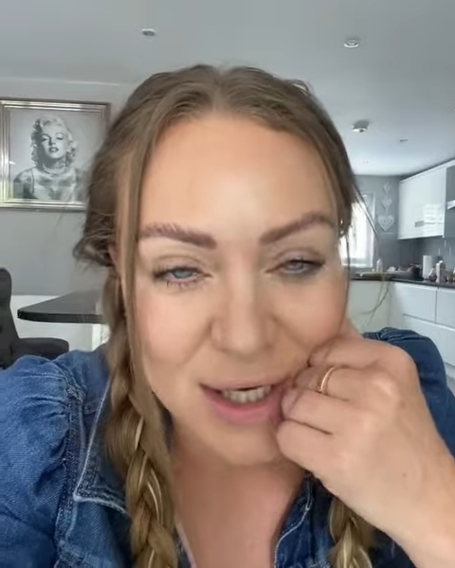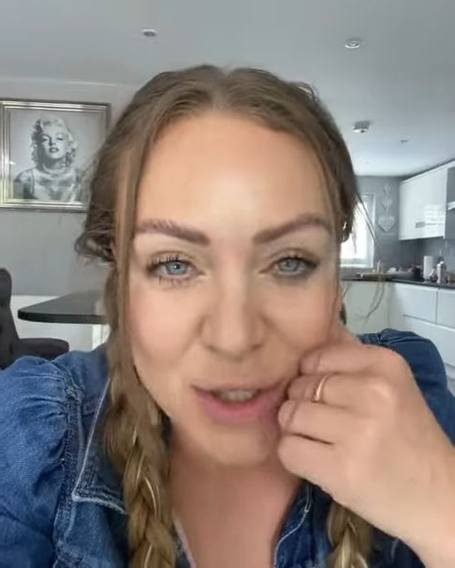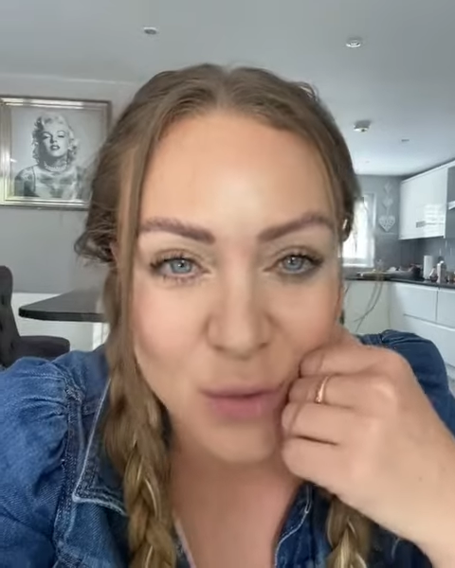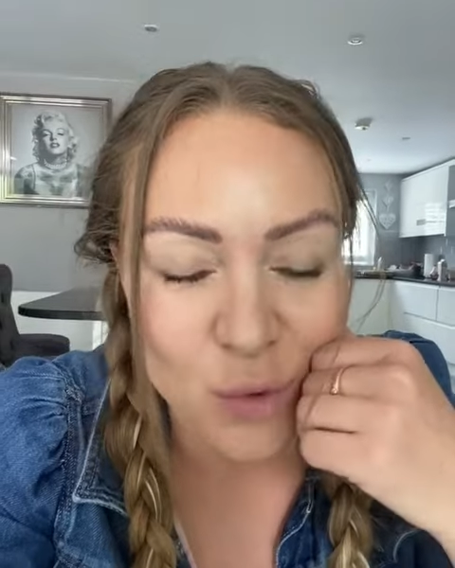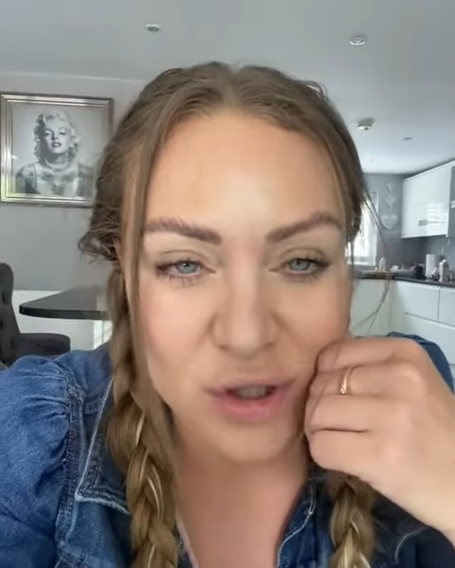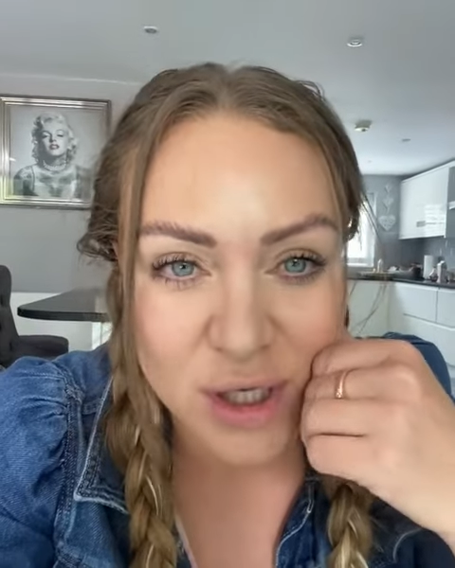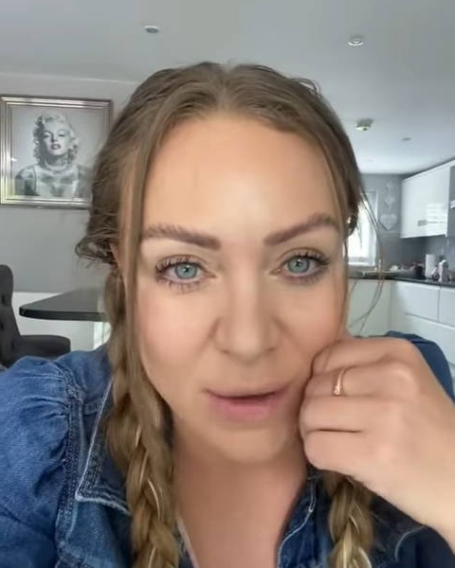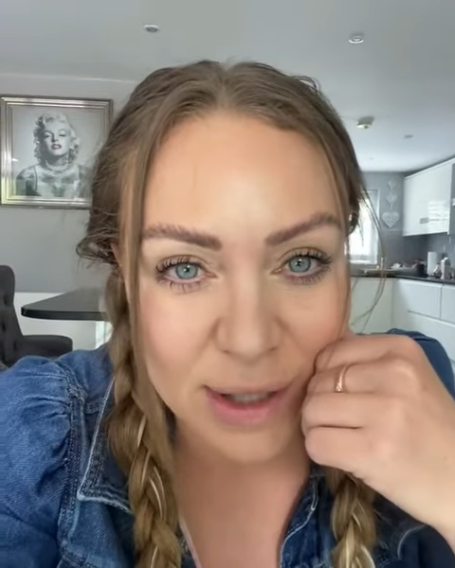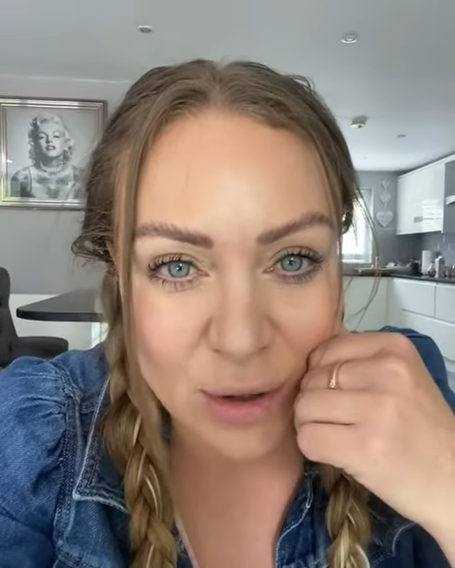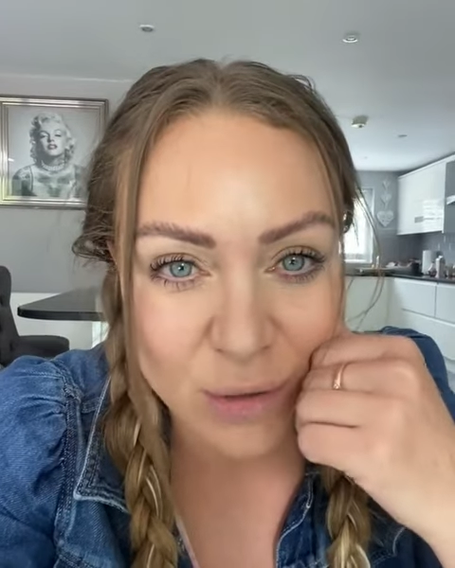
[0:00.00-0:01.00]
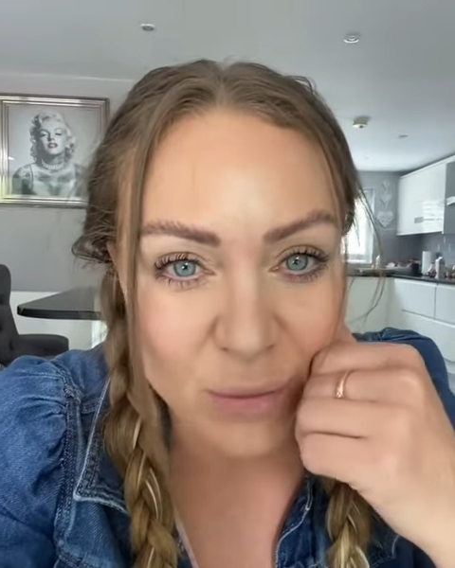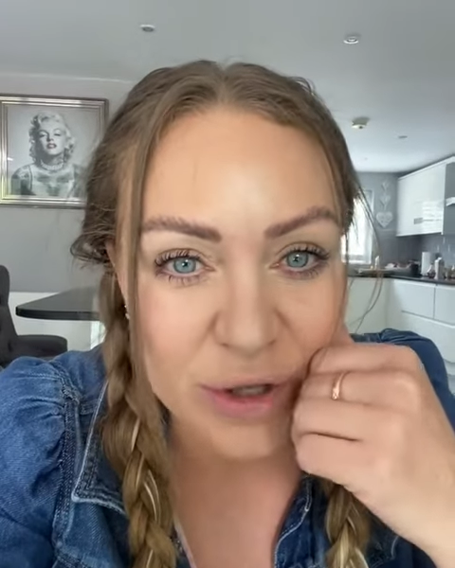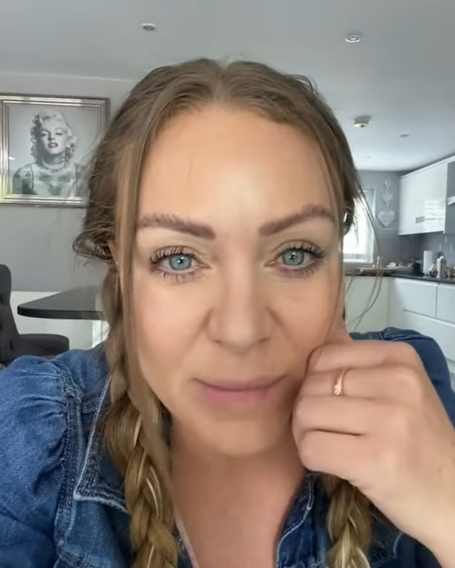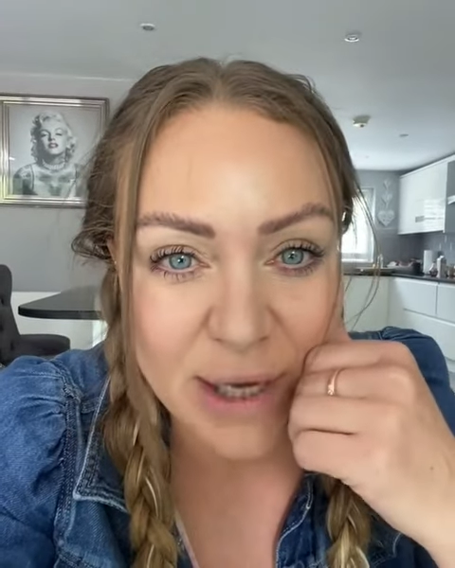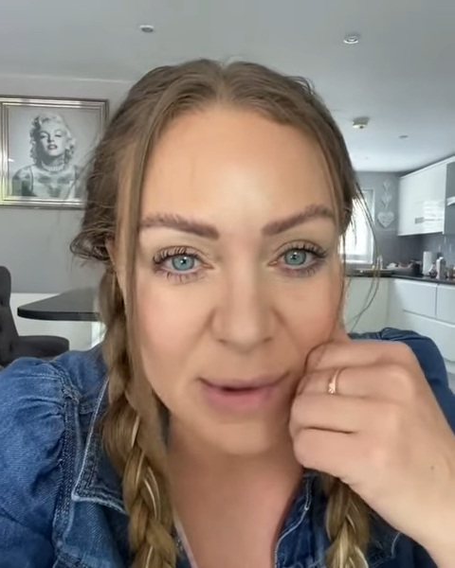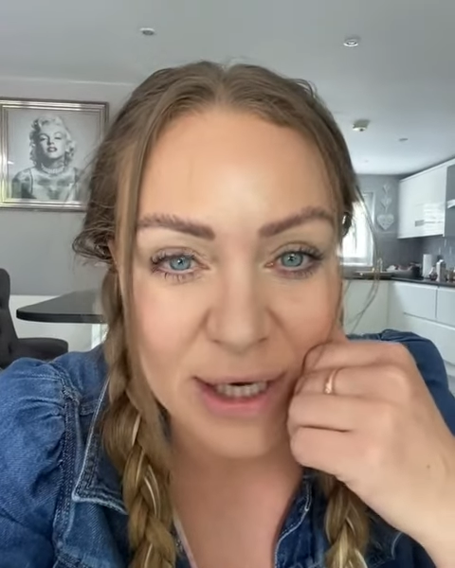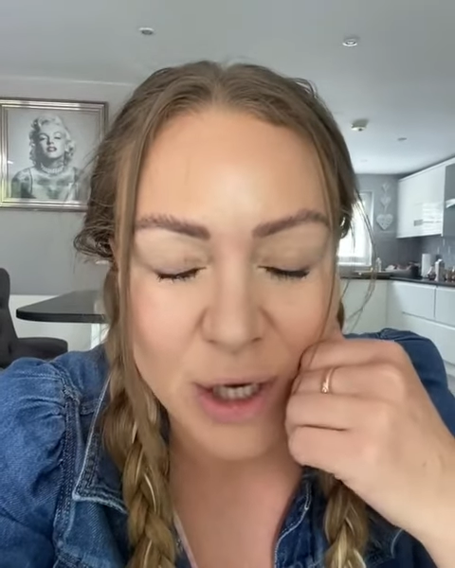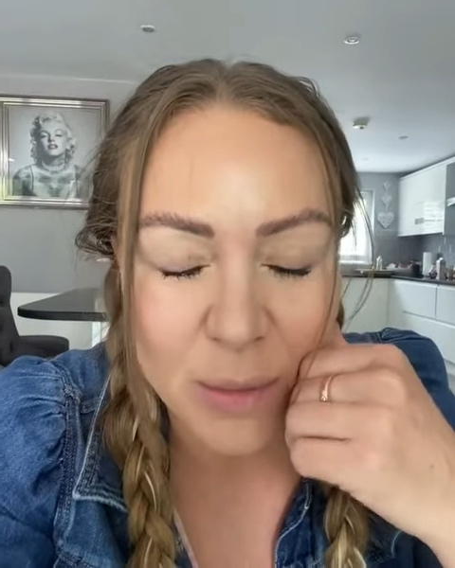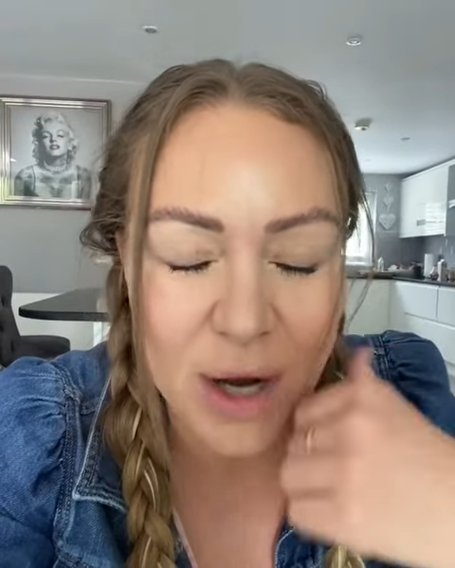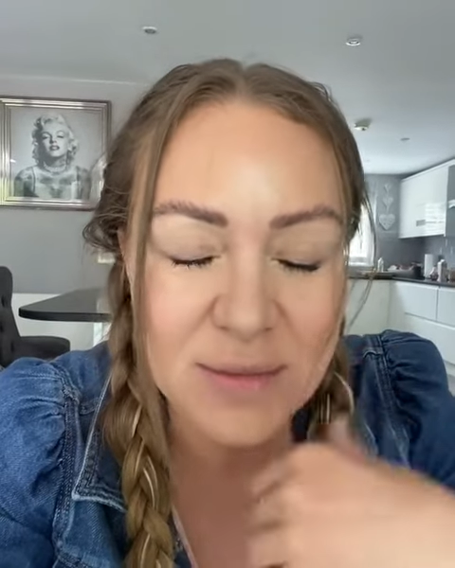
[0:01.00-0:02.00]
And I don't know what's going on with
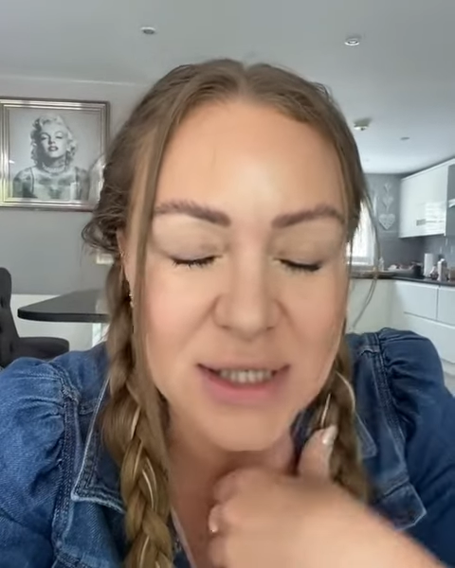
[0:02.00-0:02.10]
baby Leo,